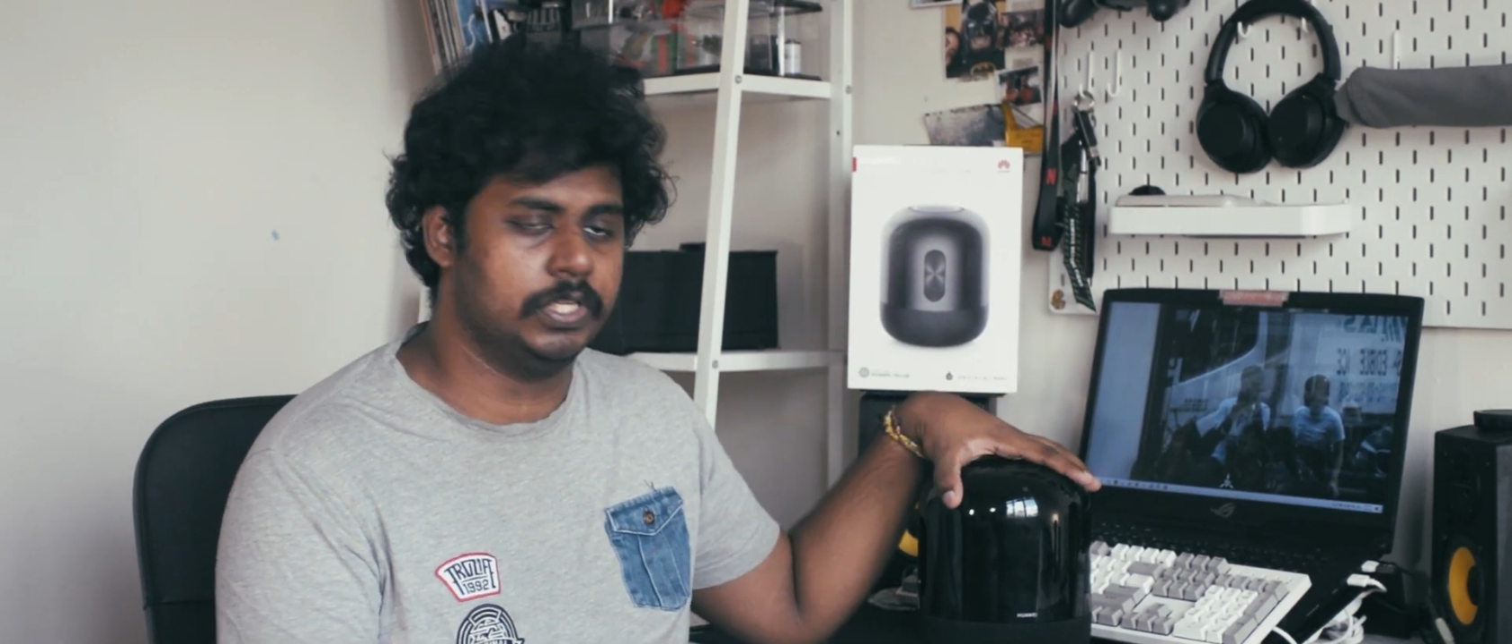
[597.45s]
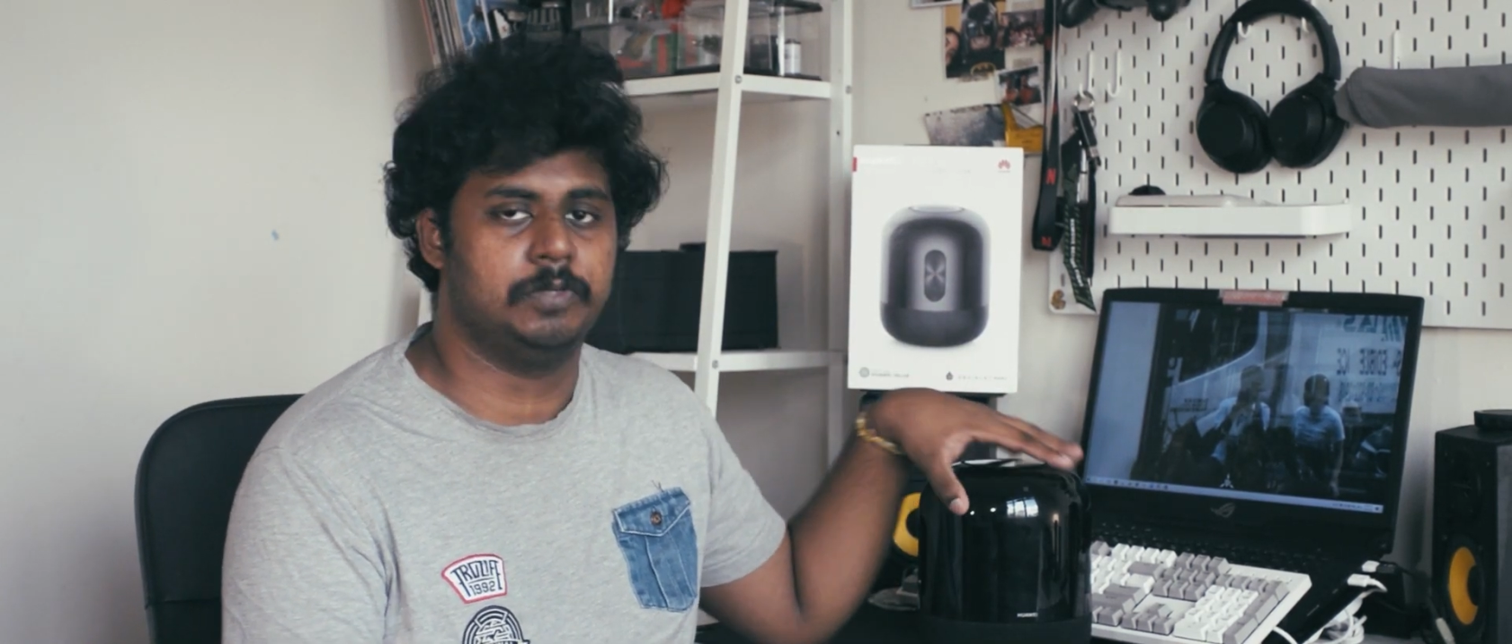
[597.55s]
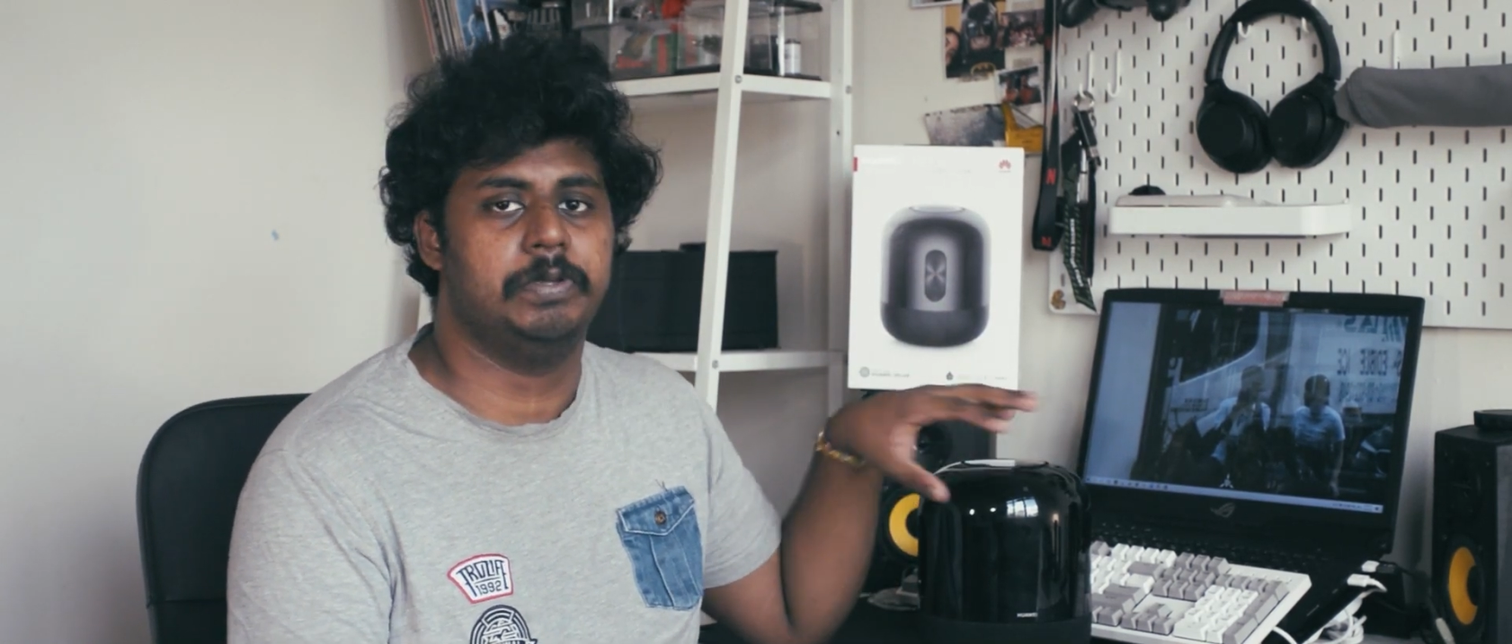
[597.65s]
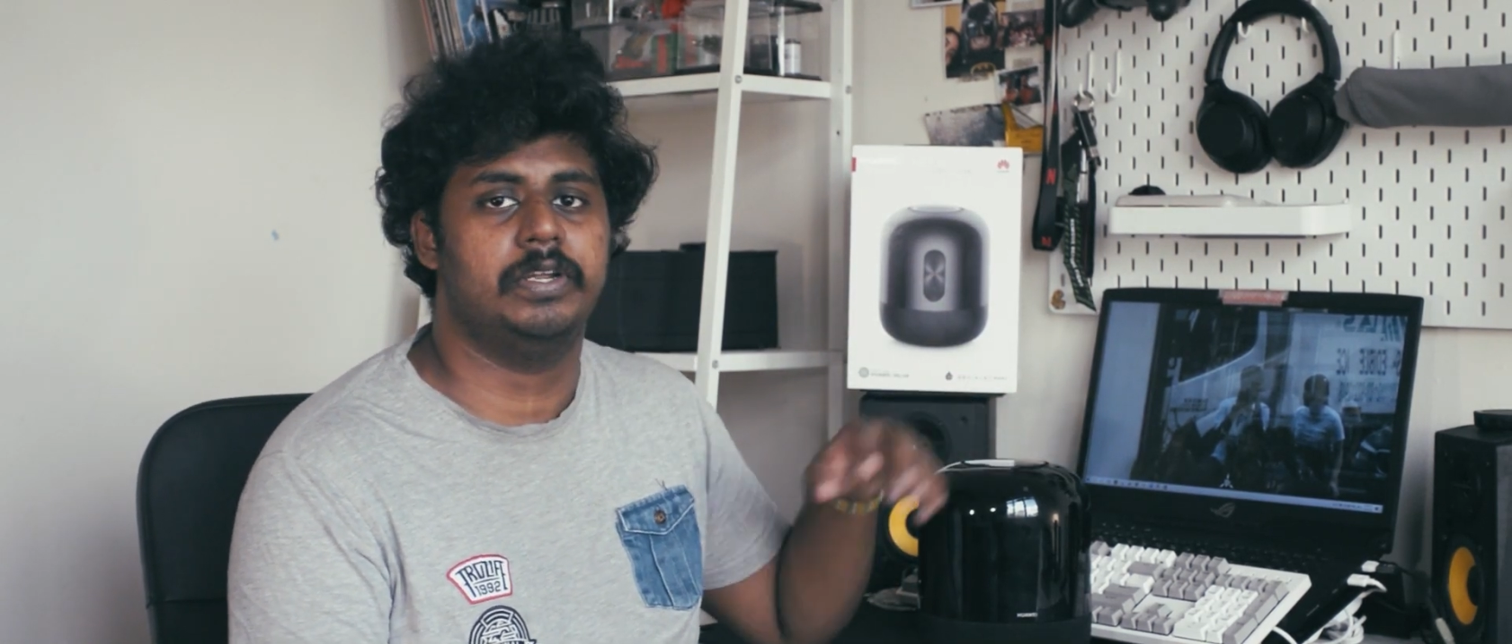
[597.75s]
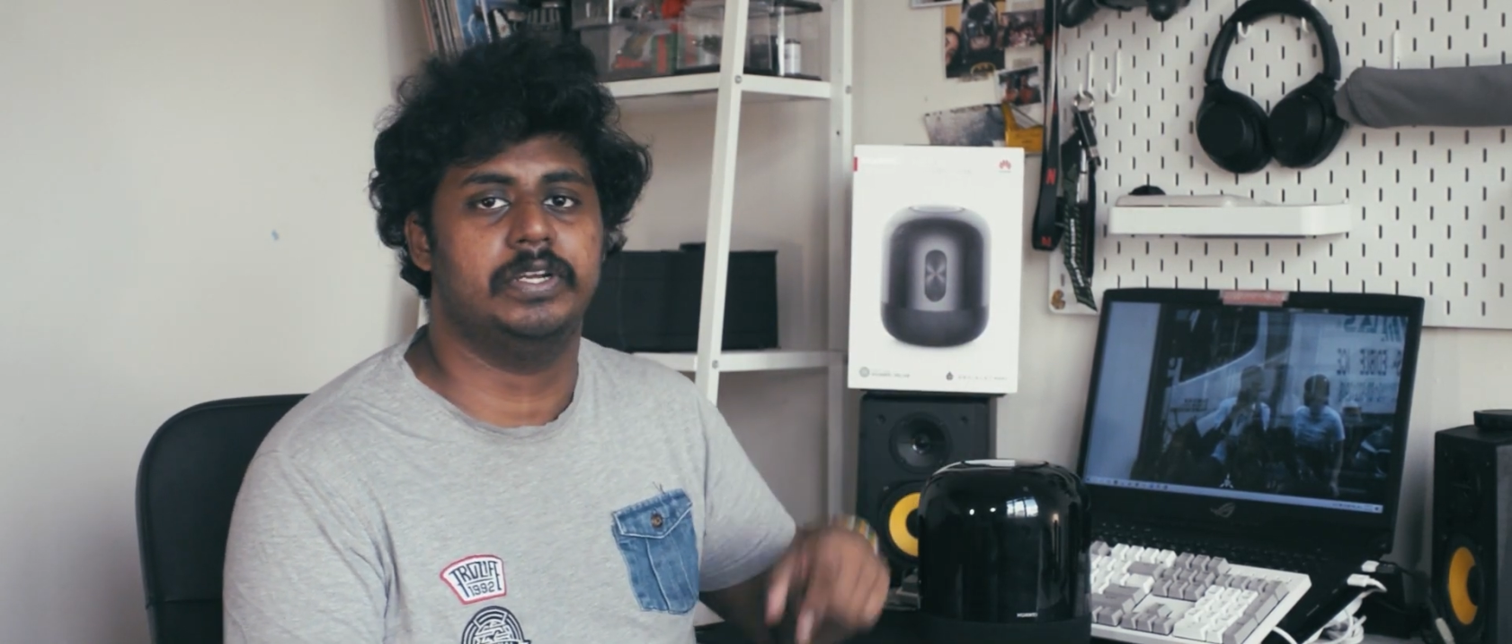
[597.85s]

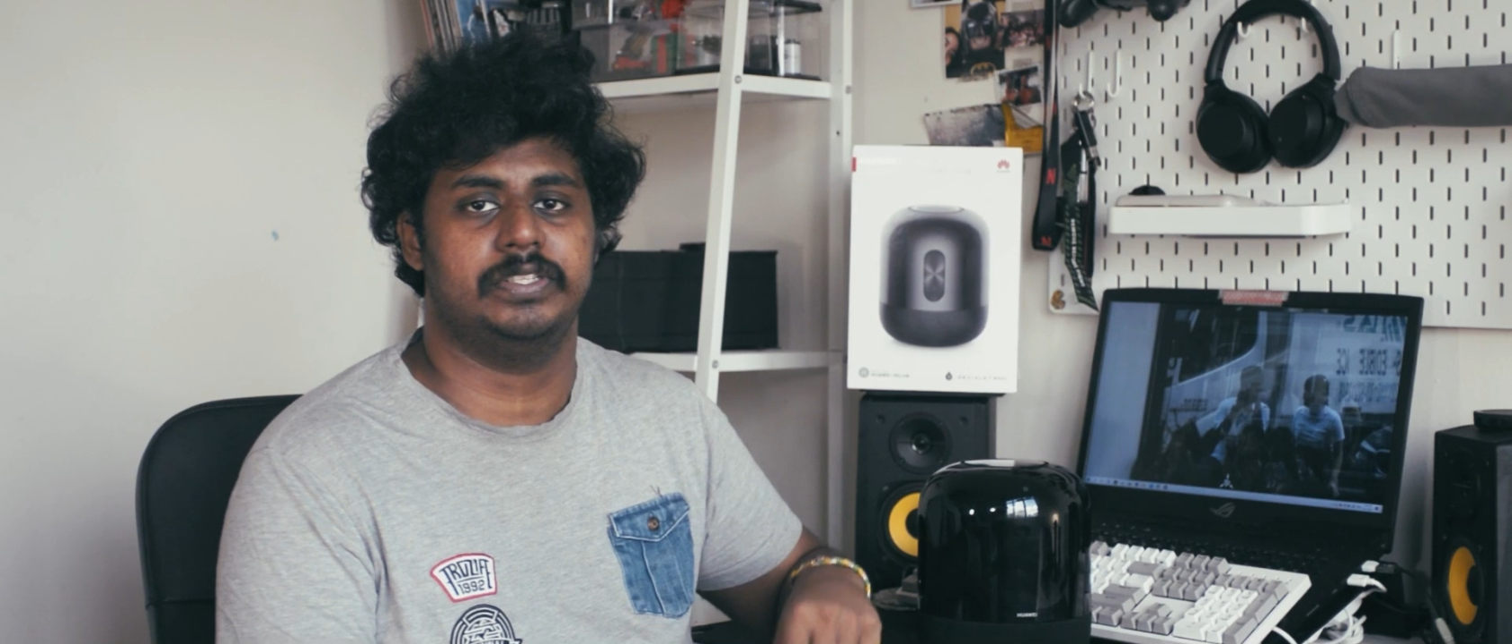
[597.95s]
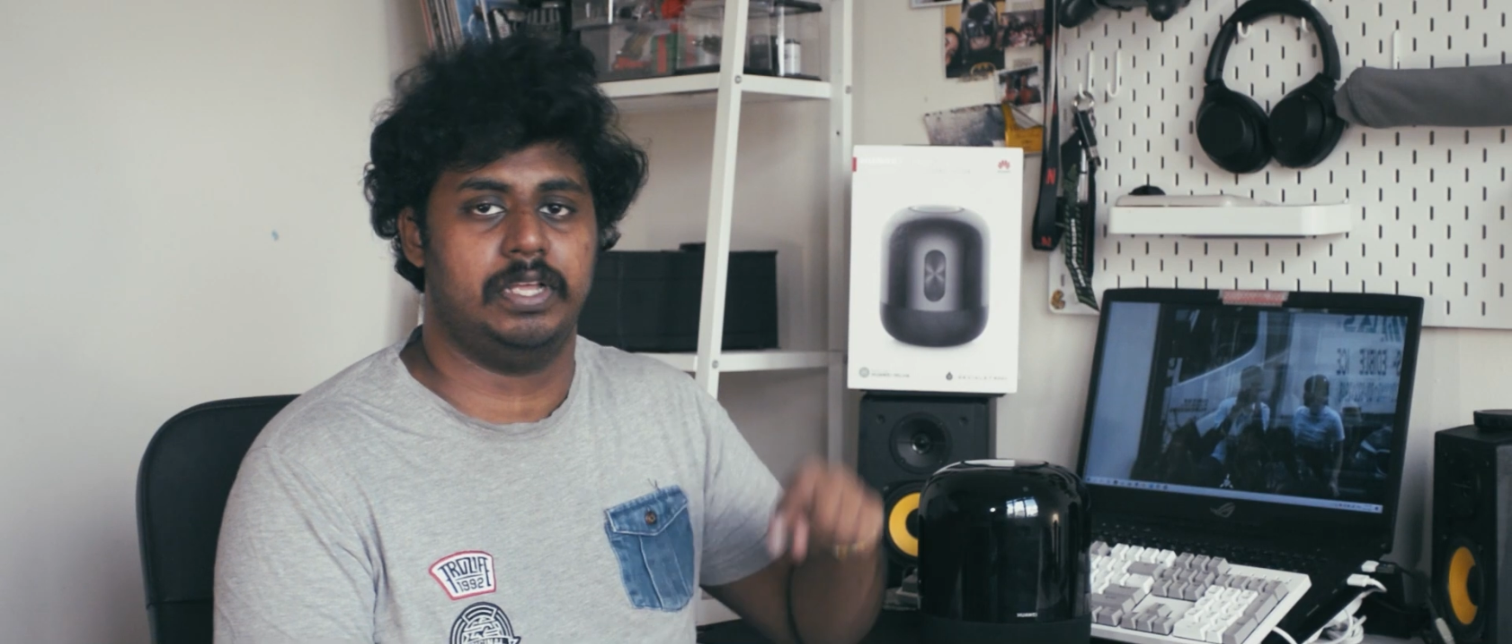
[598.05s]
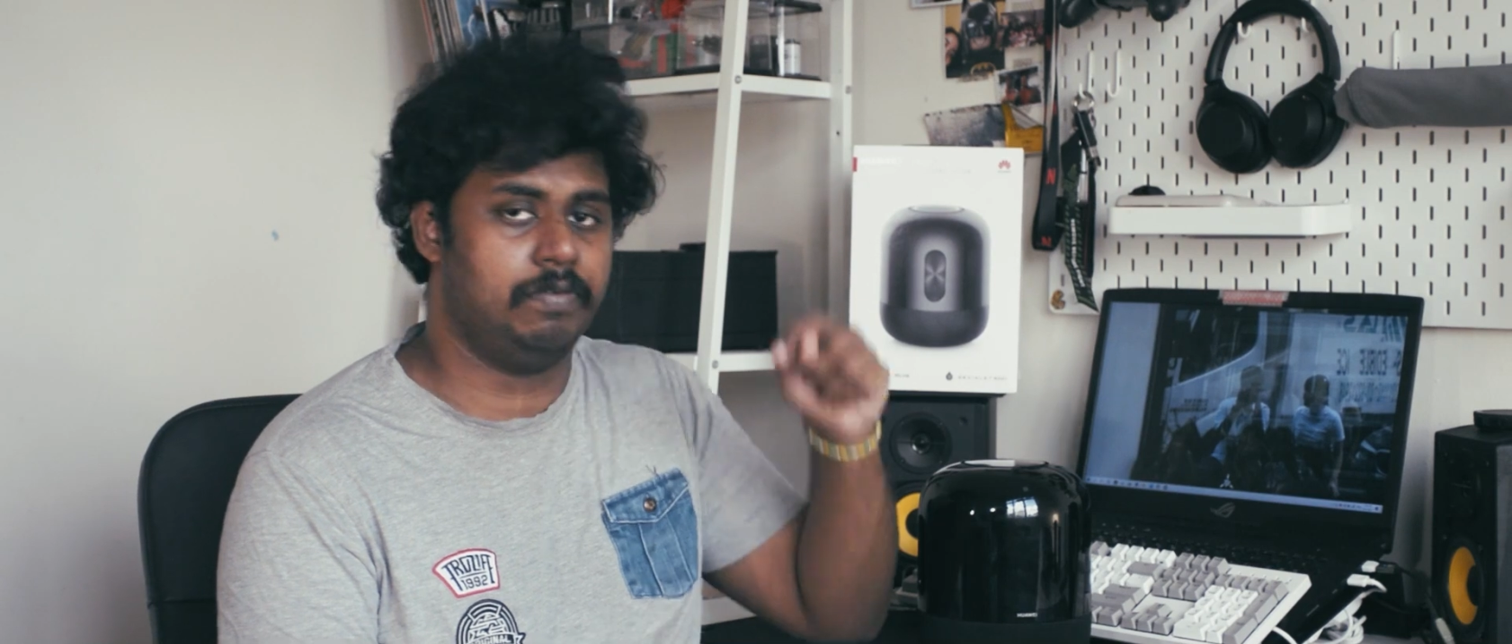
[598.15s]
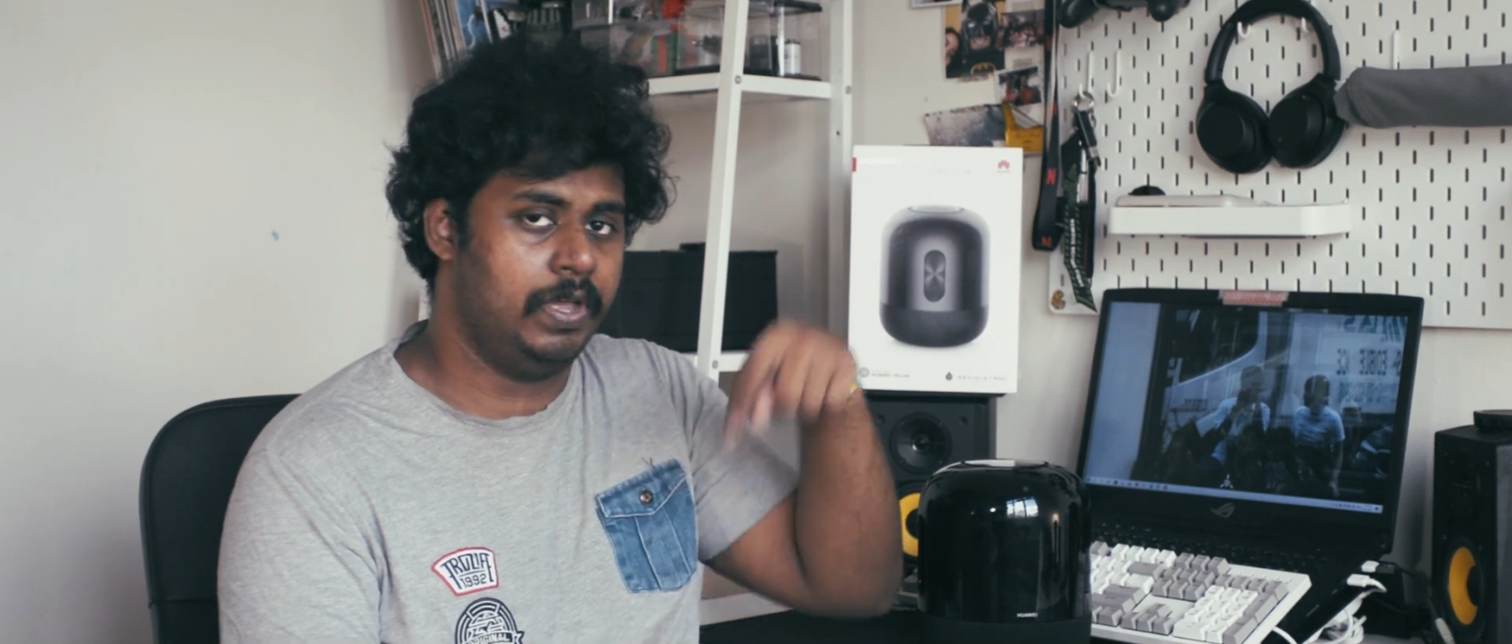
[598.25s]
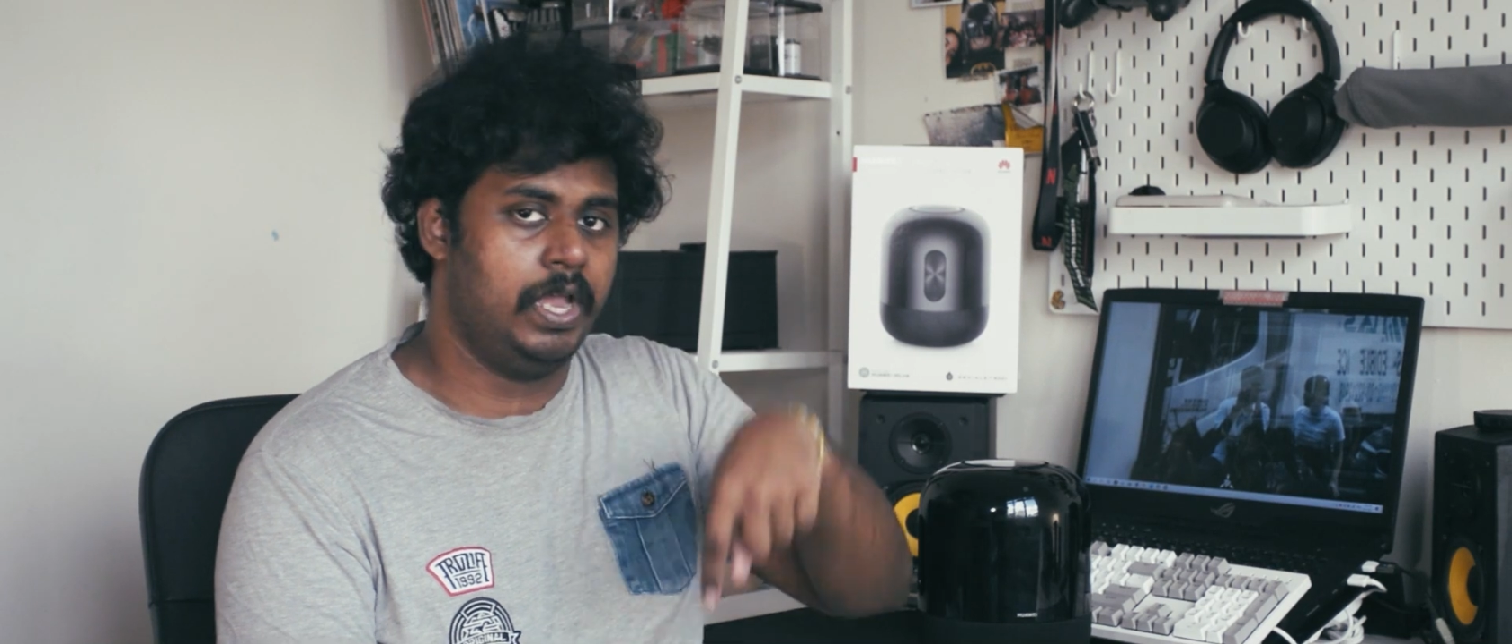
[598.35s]
speaker
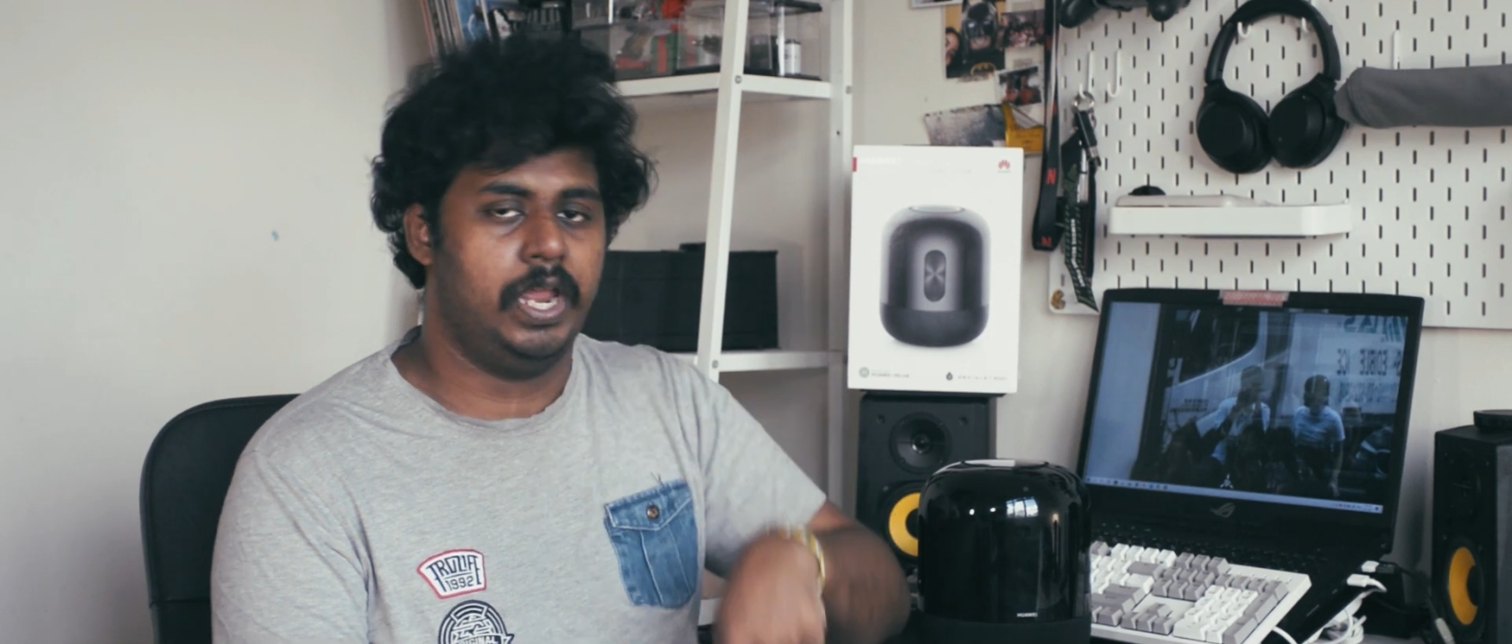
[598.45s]
itself,